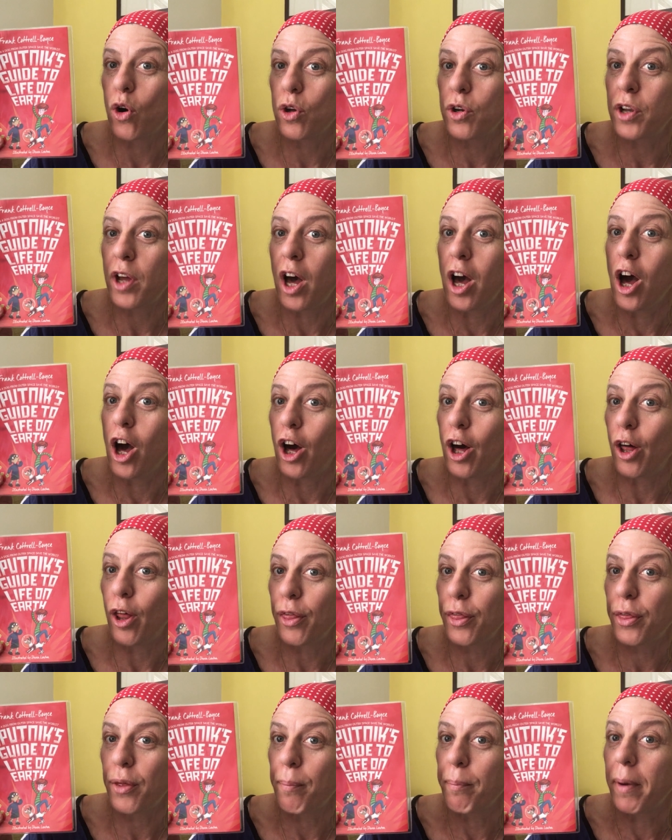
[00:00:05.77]
on
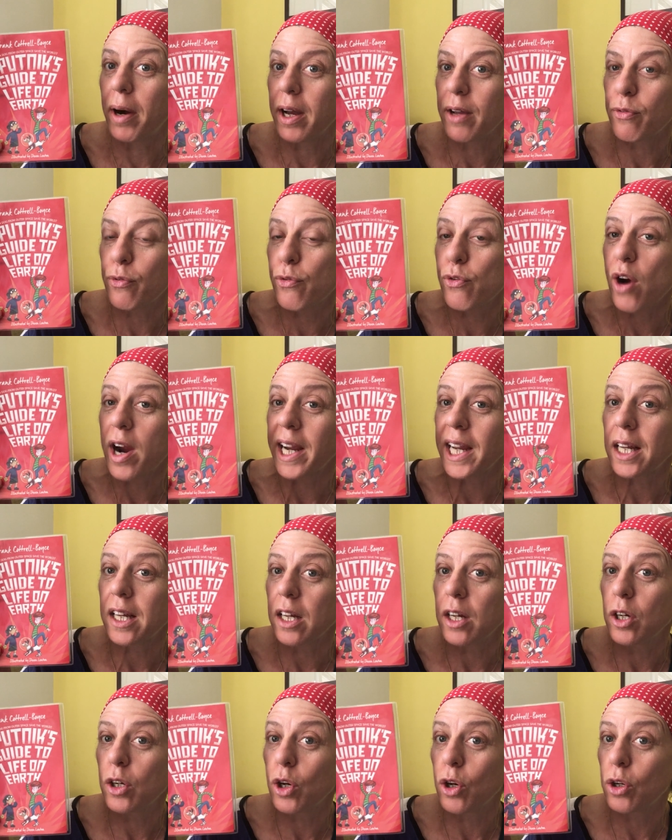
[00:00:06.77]
Earth by
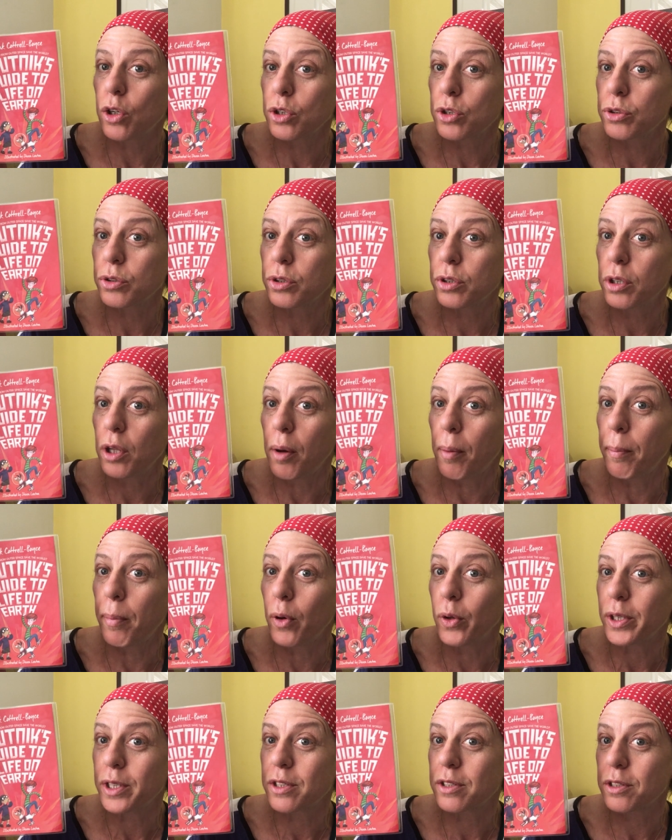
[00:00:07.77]
Frank Cottrell
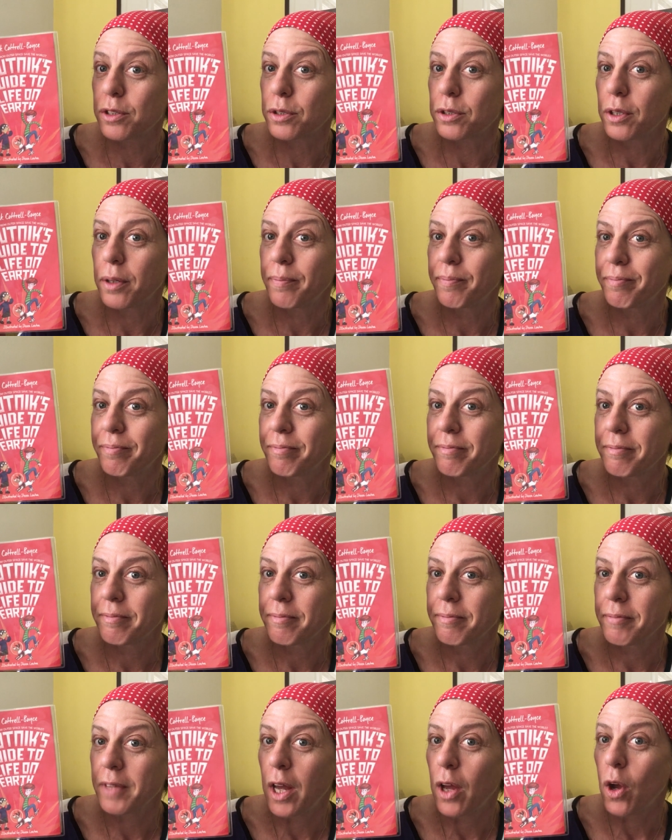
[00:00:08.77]
Boyce.
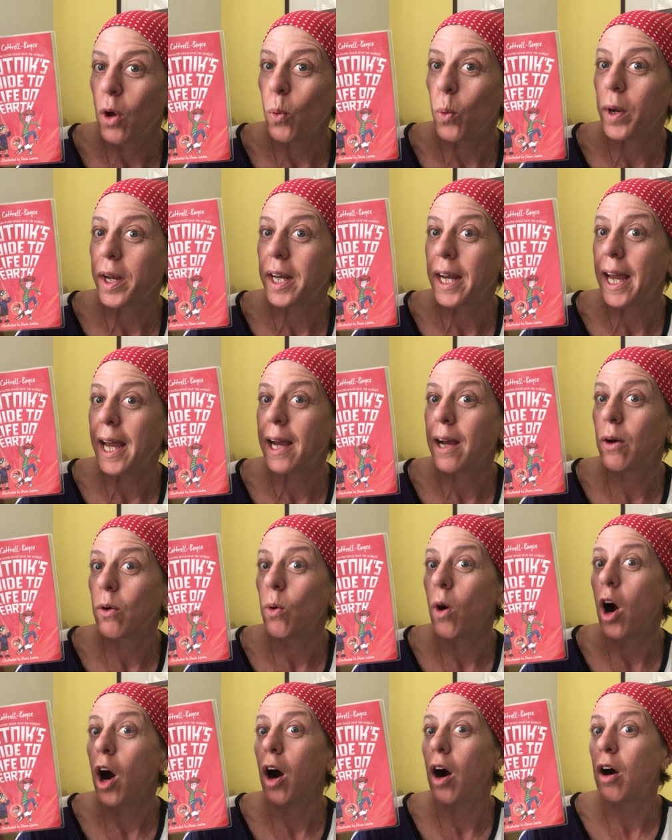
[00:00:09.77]
We're
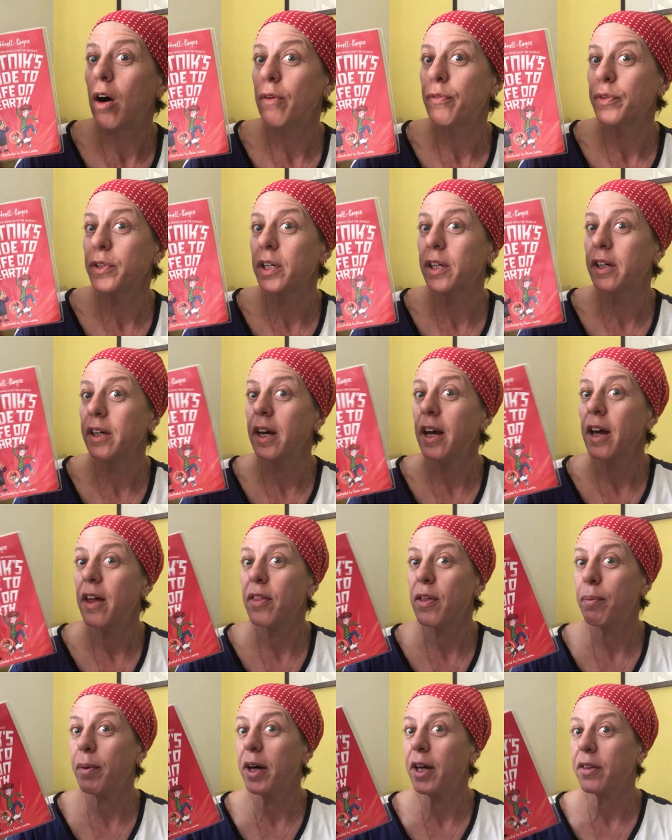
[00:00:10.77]
now after
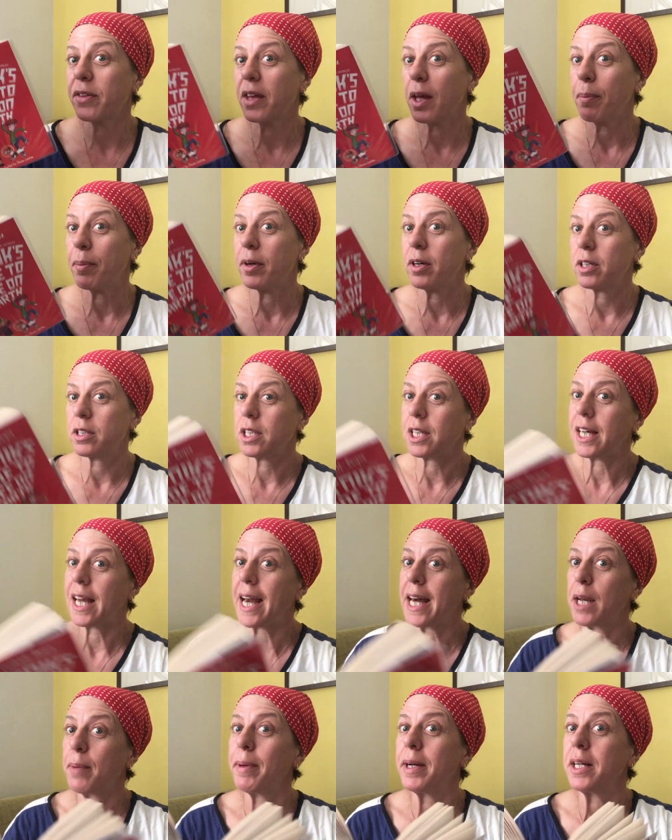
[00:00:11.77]
the birthday party,
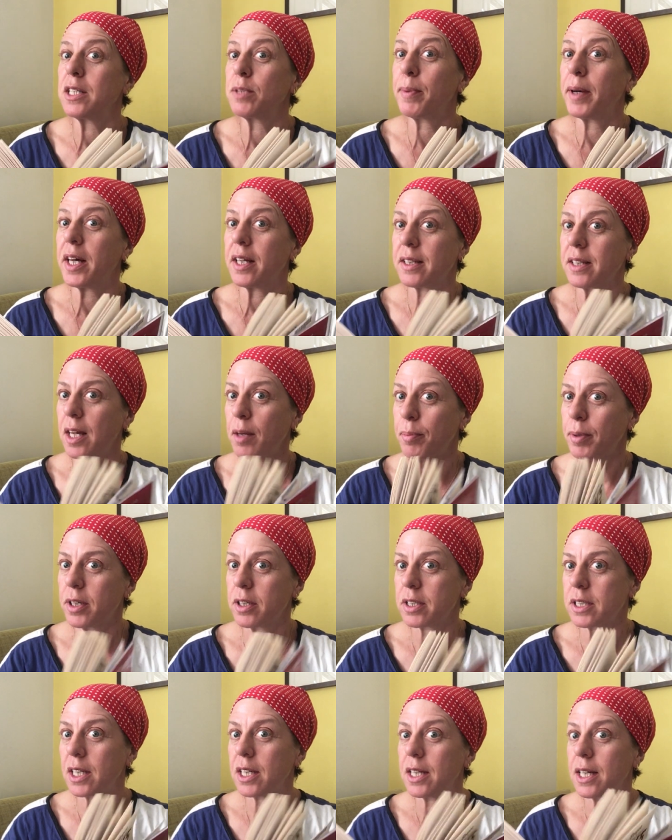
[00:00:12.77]
Annabelle's birthday
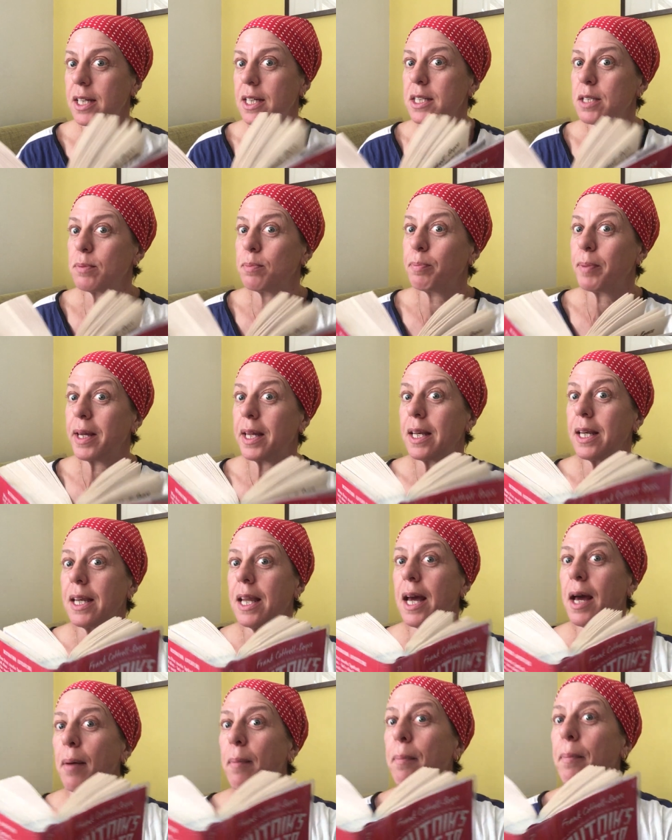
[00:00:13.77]
party that has
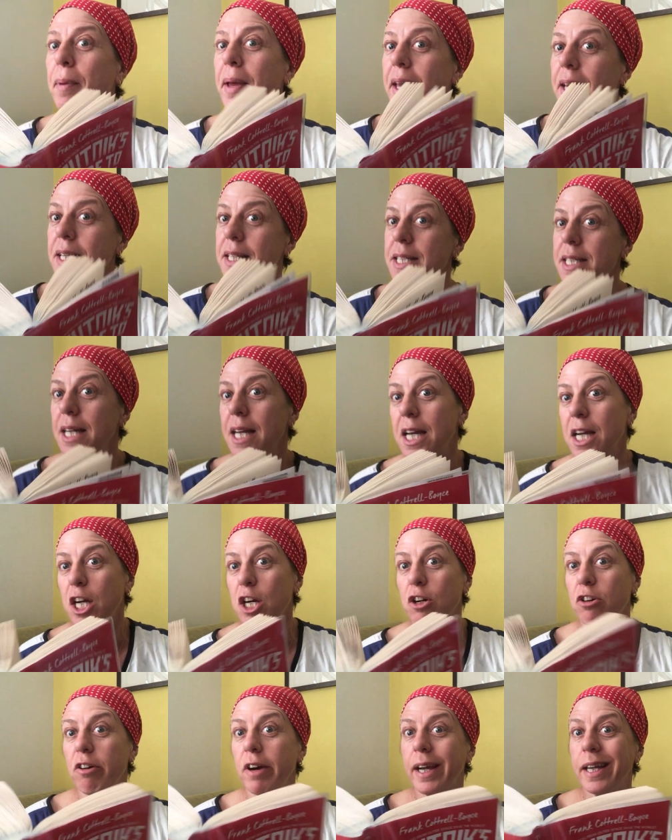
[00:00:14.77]
been a bit
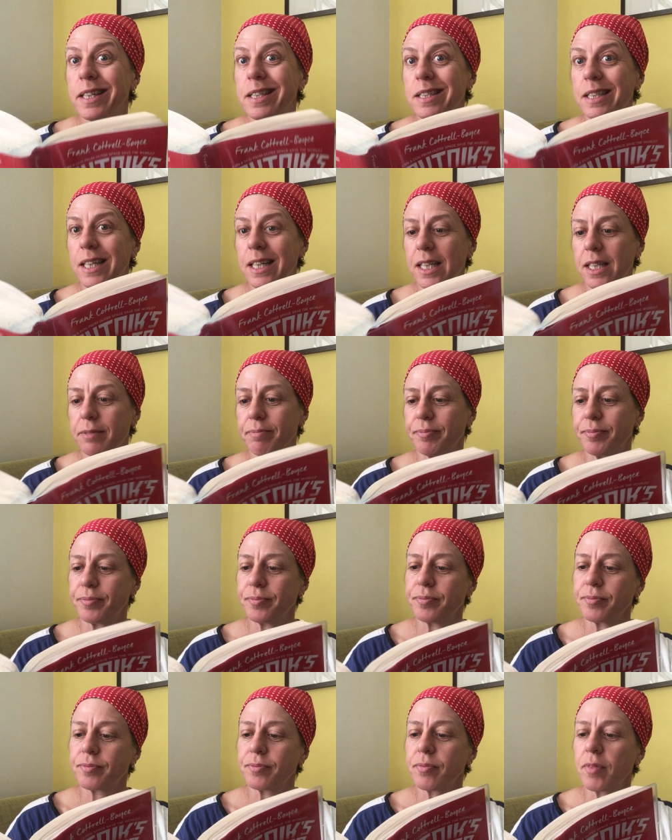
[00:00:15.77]
crazy.
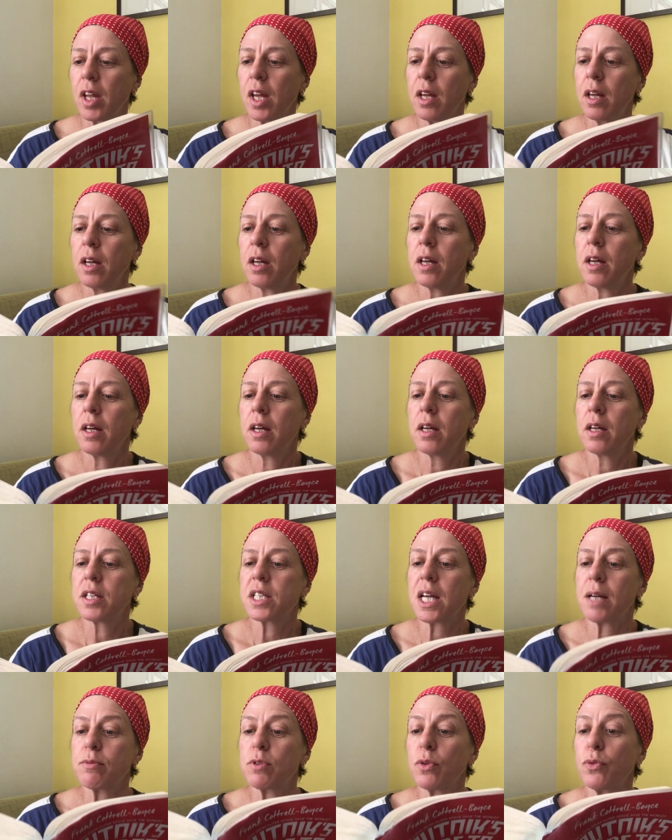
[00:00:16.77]

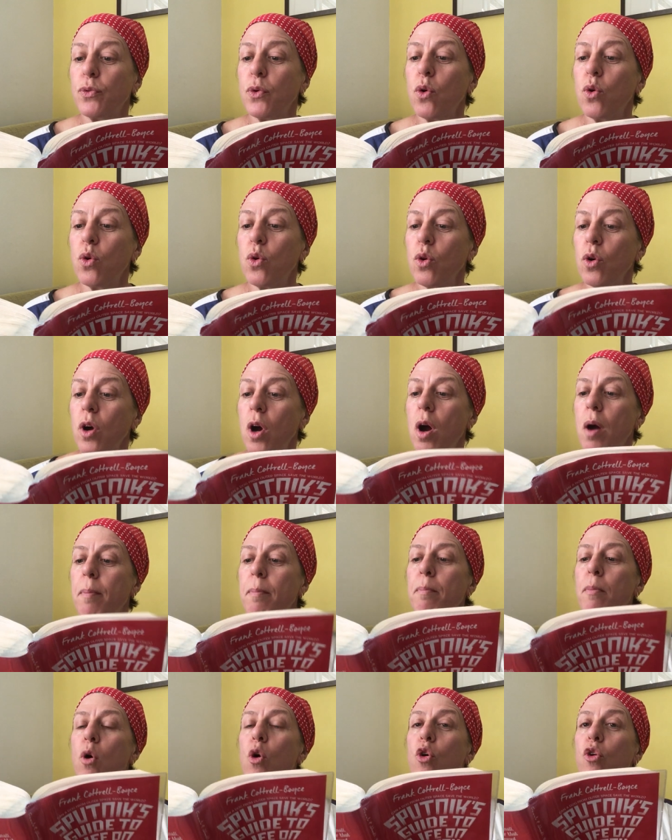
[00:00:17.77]
Chapter 4
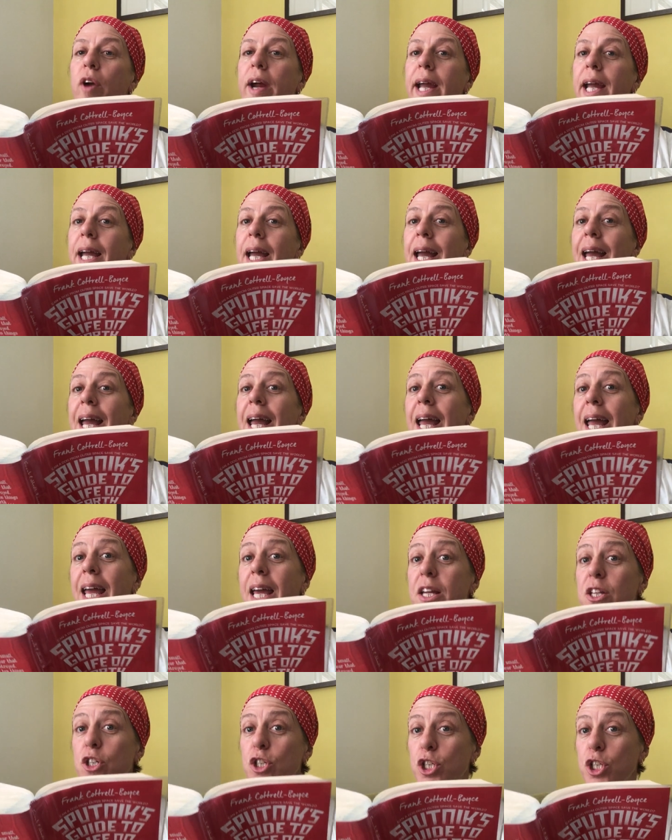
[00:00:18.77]
Mooring
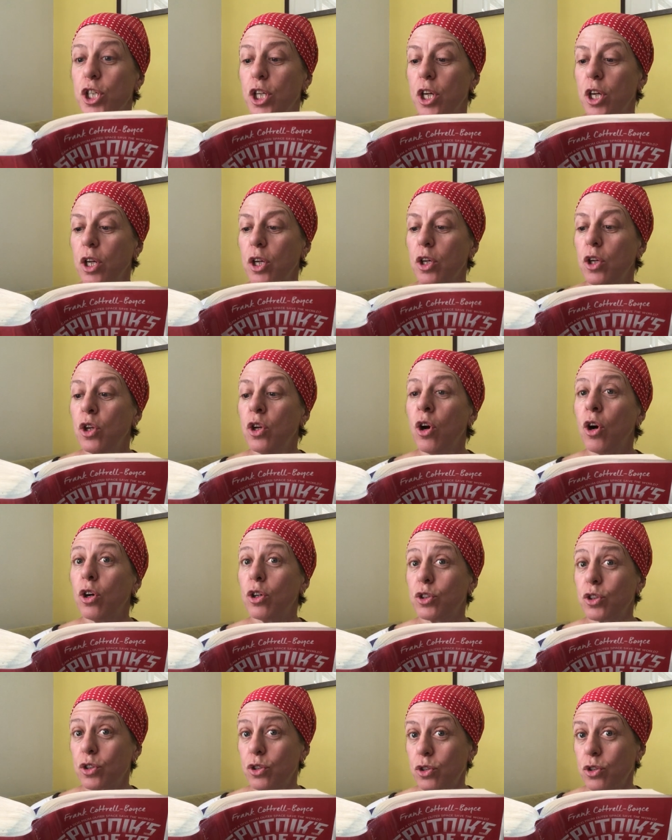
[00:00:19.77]
Hitch
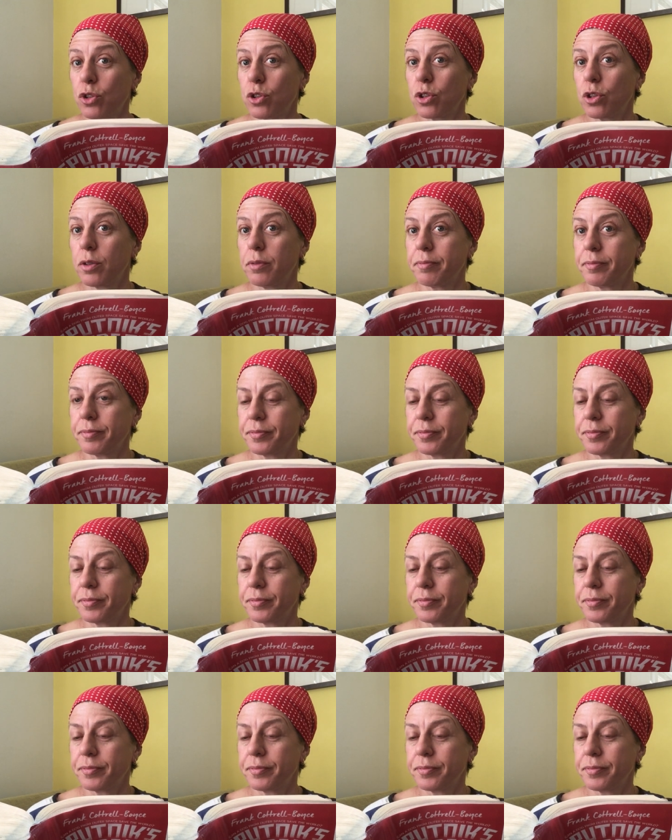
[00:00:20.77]
Knots.